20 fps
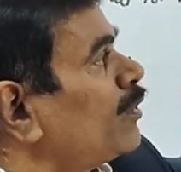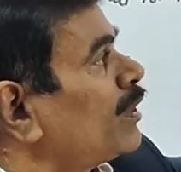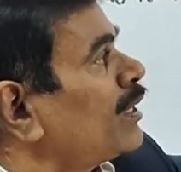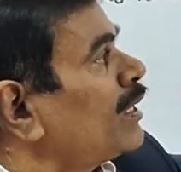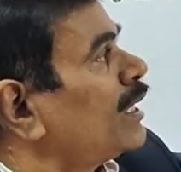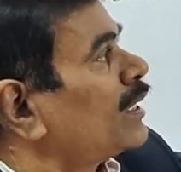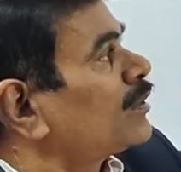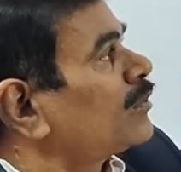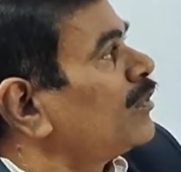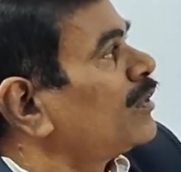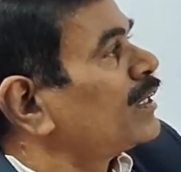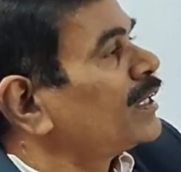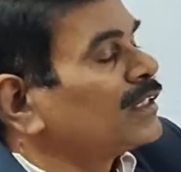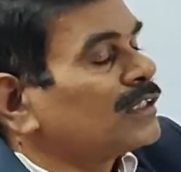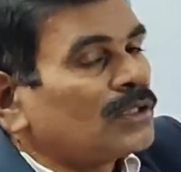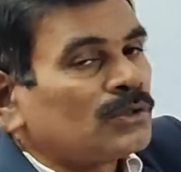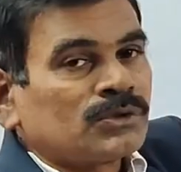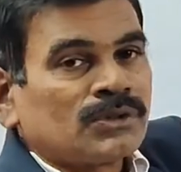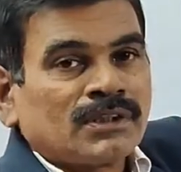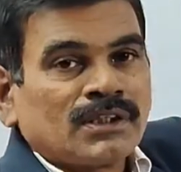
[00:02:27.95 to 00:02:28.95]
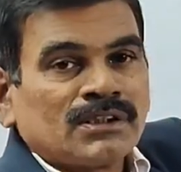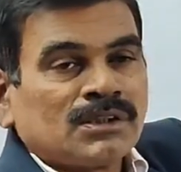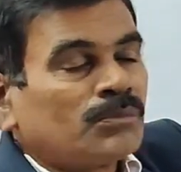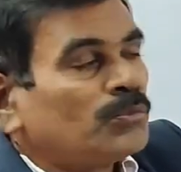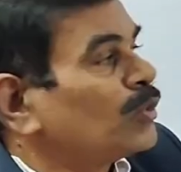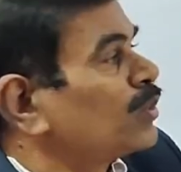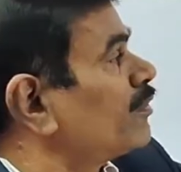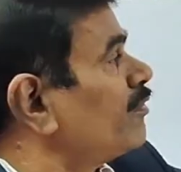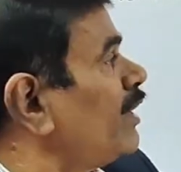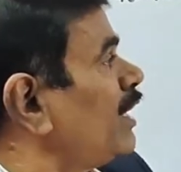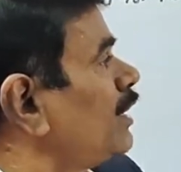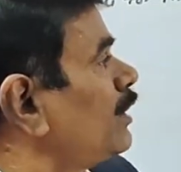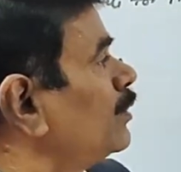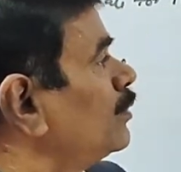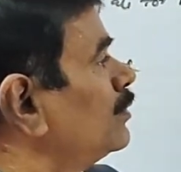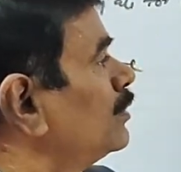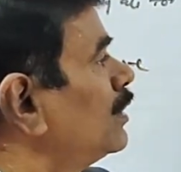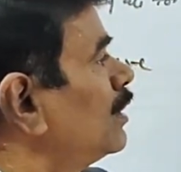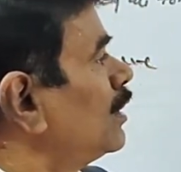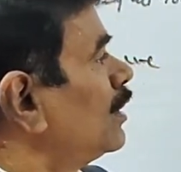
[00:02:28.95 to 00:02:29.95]
1,20,000 is the book
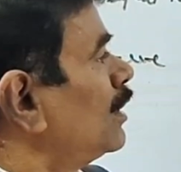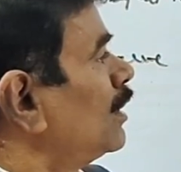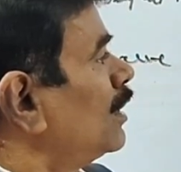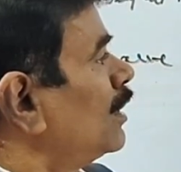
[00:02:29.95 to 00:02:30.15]
value.